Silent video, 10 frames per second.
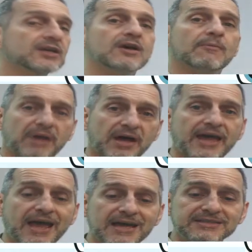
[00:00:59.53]
by
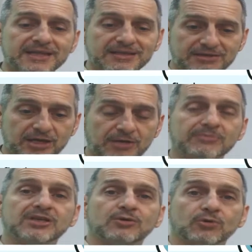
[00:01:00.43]
asking them
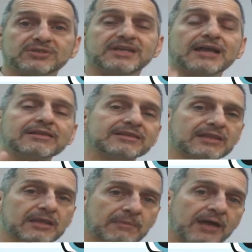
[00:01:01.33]
or telling
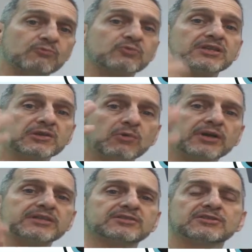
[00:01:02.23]
them, I really want
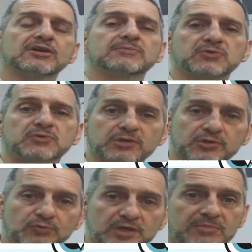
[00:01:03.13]
us to come to an agreement.